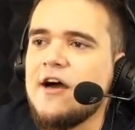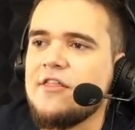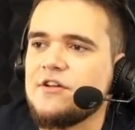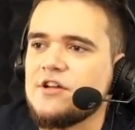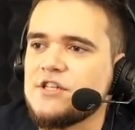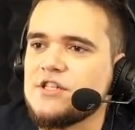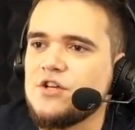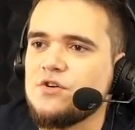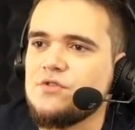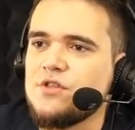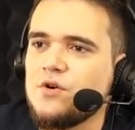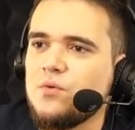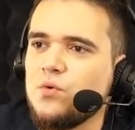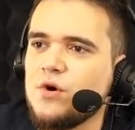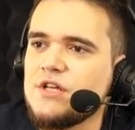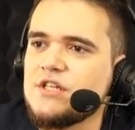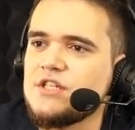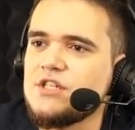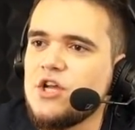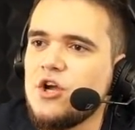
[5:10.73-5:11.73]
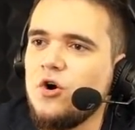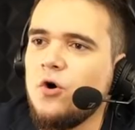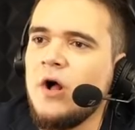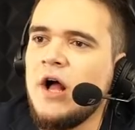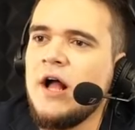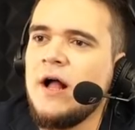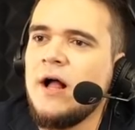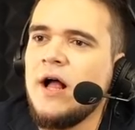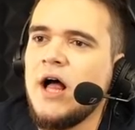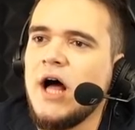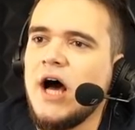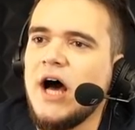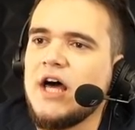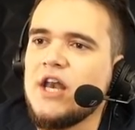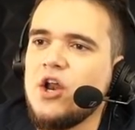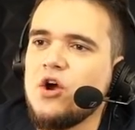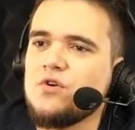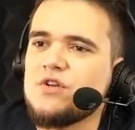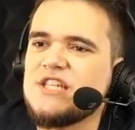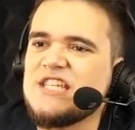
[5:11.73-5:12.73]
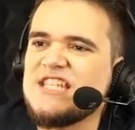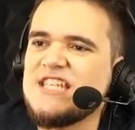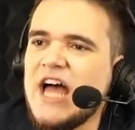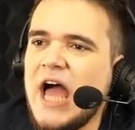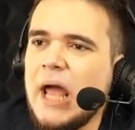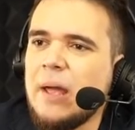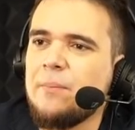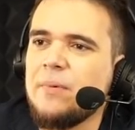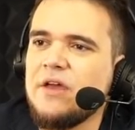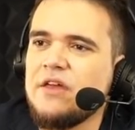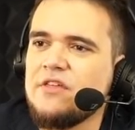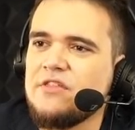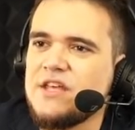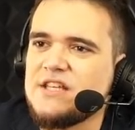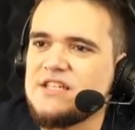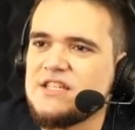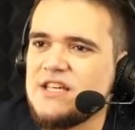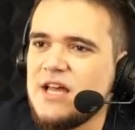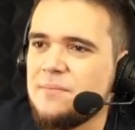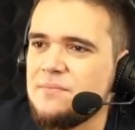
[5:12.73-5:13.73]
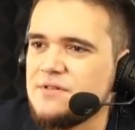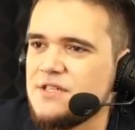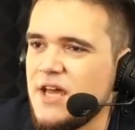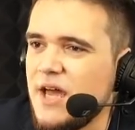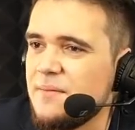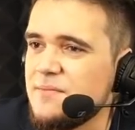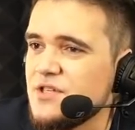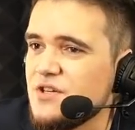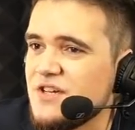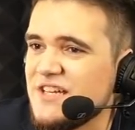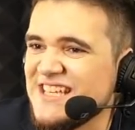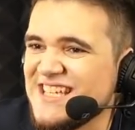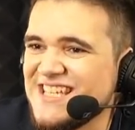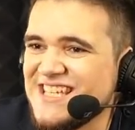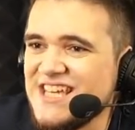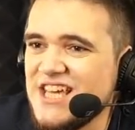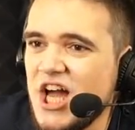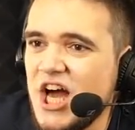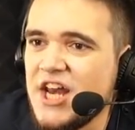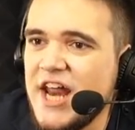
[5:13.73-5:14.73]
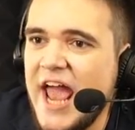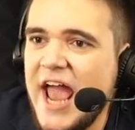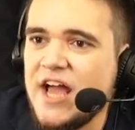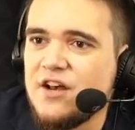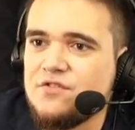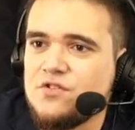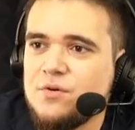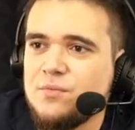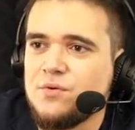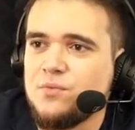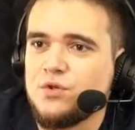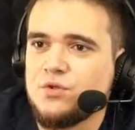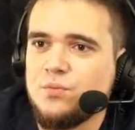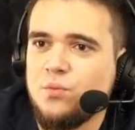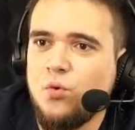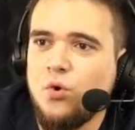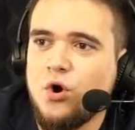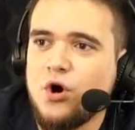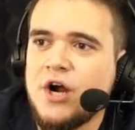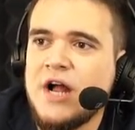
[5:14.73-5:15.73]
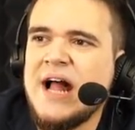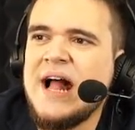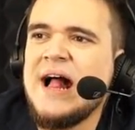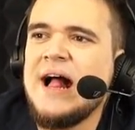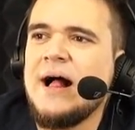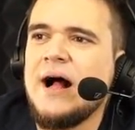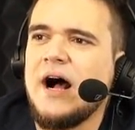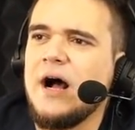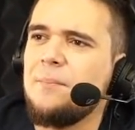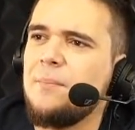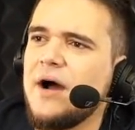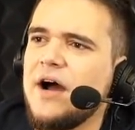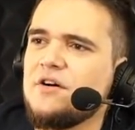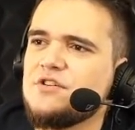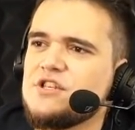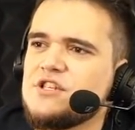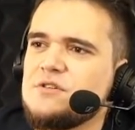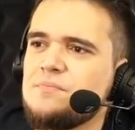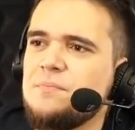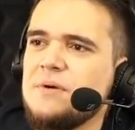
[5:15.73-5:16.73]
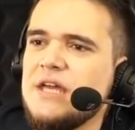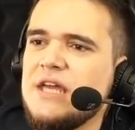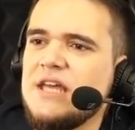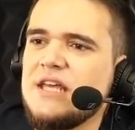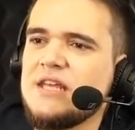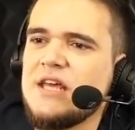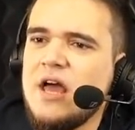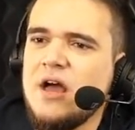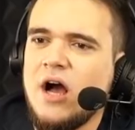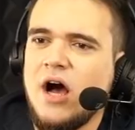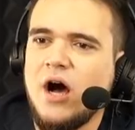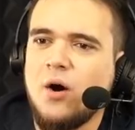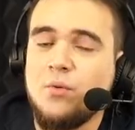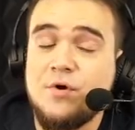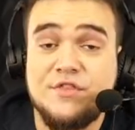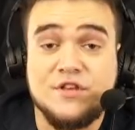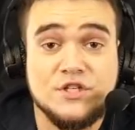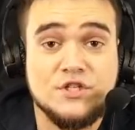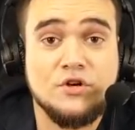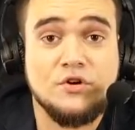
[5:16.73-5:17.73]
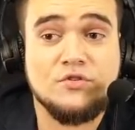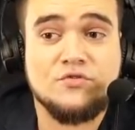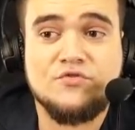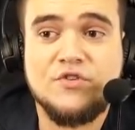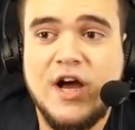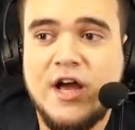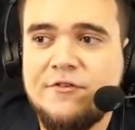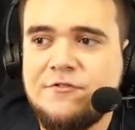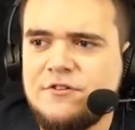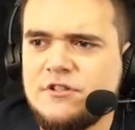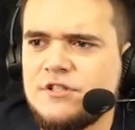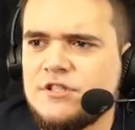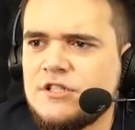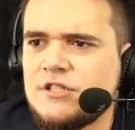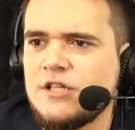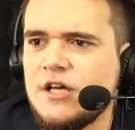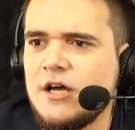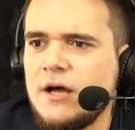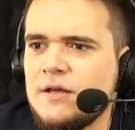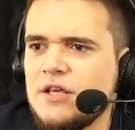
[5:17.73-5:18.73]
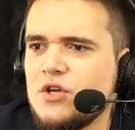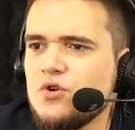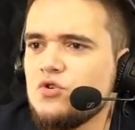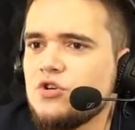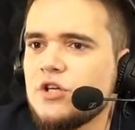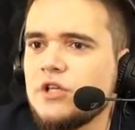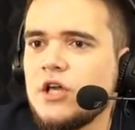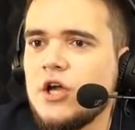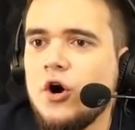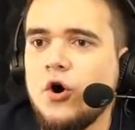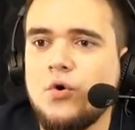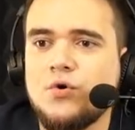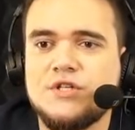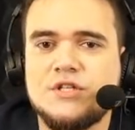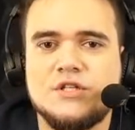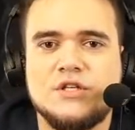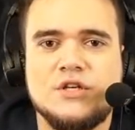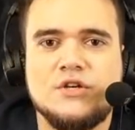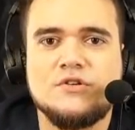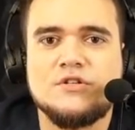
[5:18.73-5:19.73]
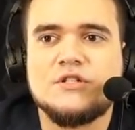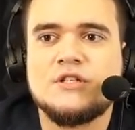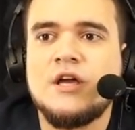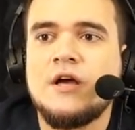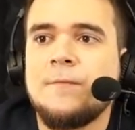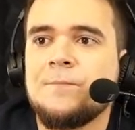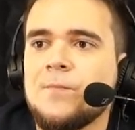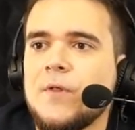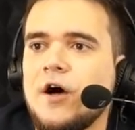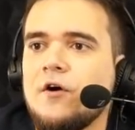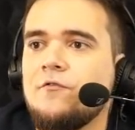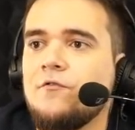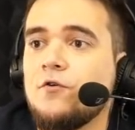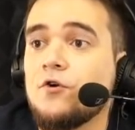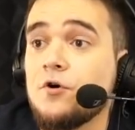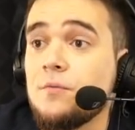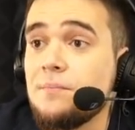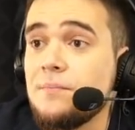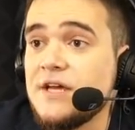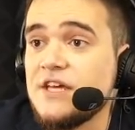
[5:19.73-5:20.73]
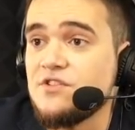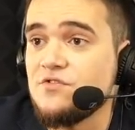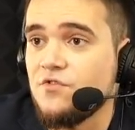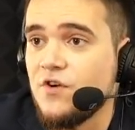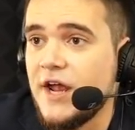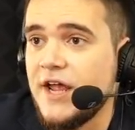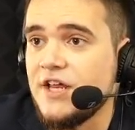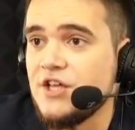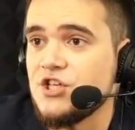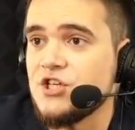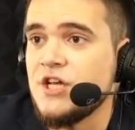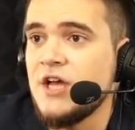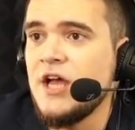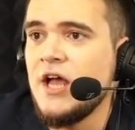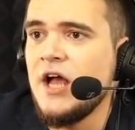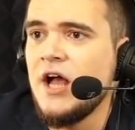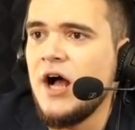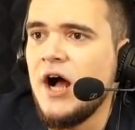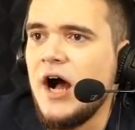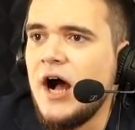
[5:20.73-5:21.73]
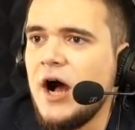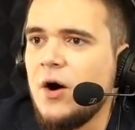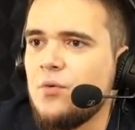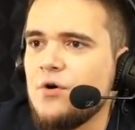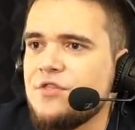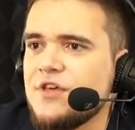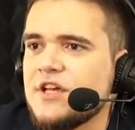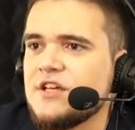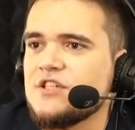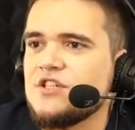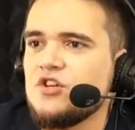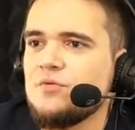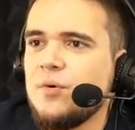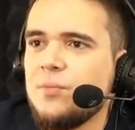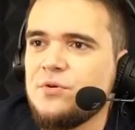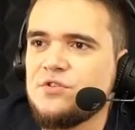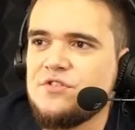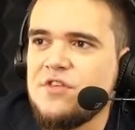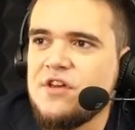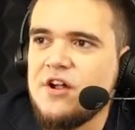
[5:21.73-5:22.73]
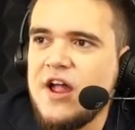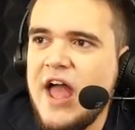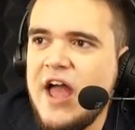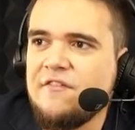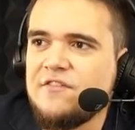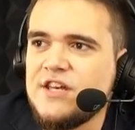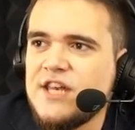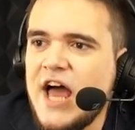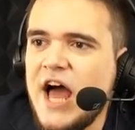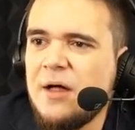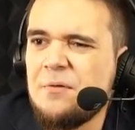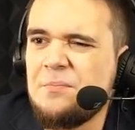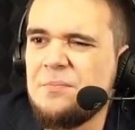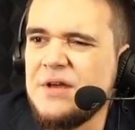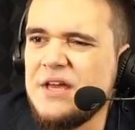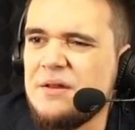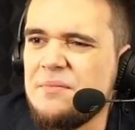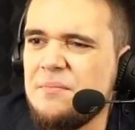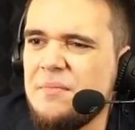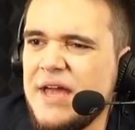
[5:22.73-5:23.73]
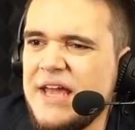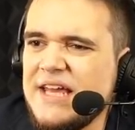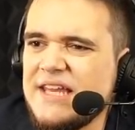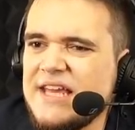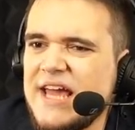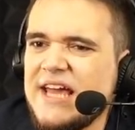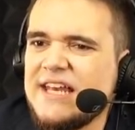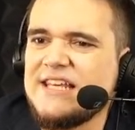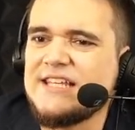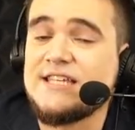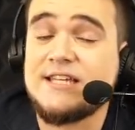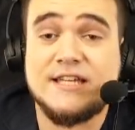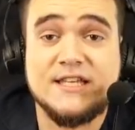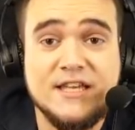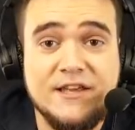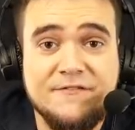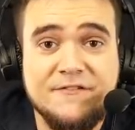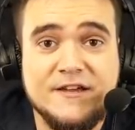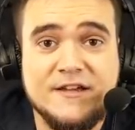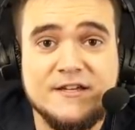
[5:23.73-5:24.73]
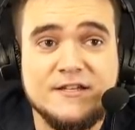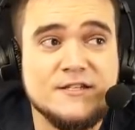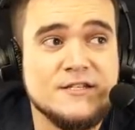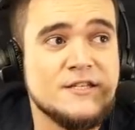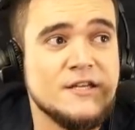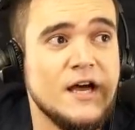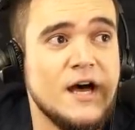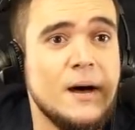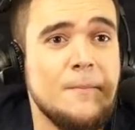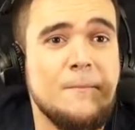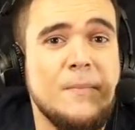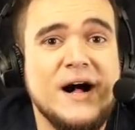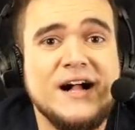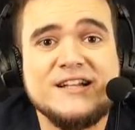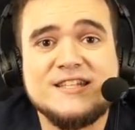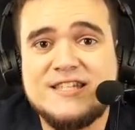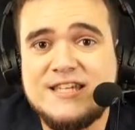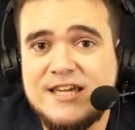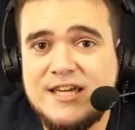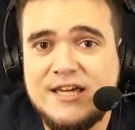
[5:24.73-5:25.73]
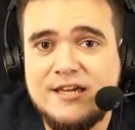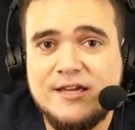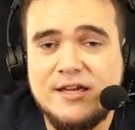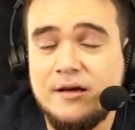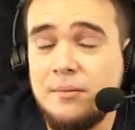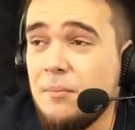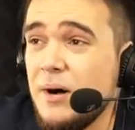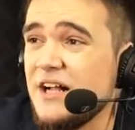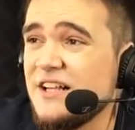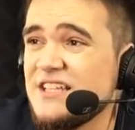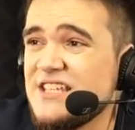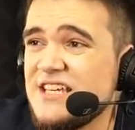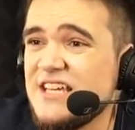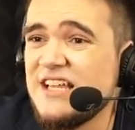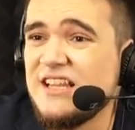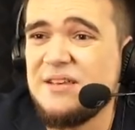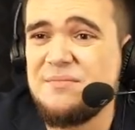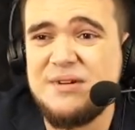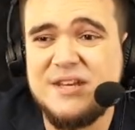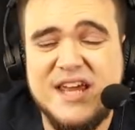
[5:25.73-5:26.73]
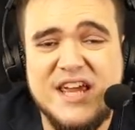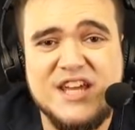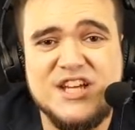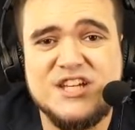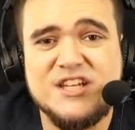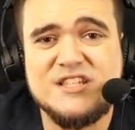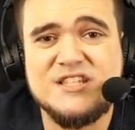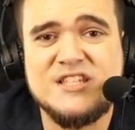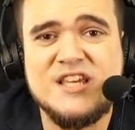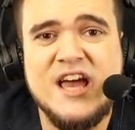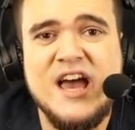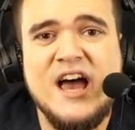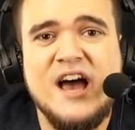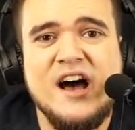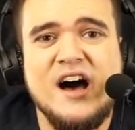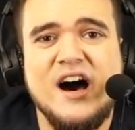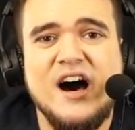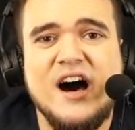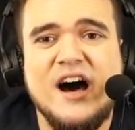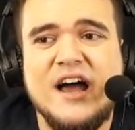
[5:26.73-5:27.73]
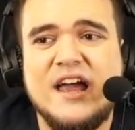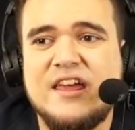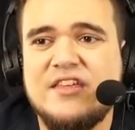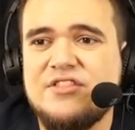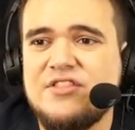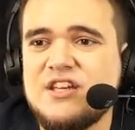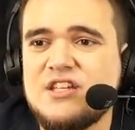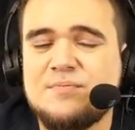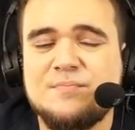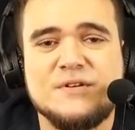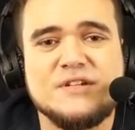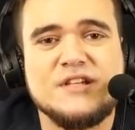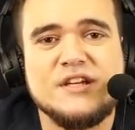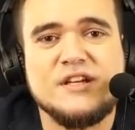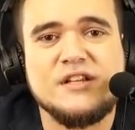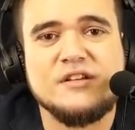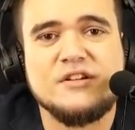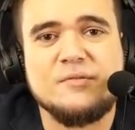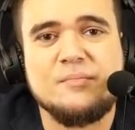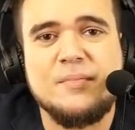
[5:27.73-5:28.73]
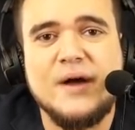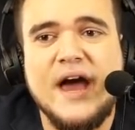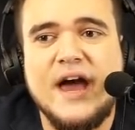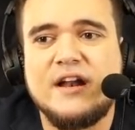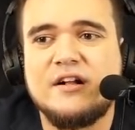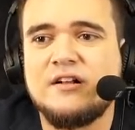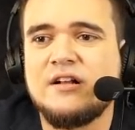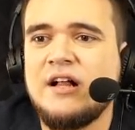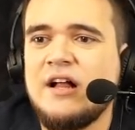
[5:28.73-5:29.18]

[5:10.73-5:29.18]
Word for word: So there was no uh, no sniping that sometimes you can see on Atrium. It was more about speed. Uh, with assault rifles, uh, usually Odin used uh, for mid-range. Uh, with the consumables, there have not been made any significant uh, multi multi eliminations in this particular battle.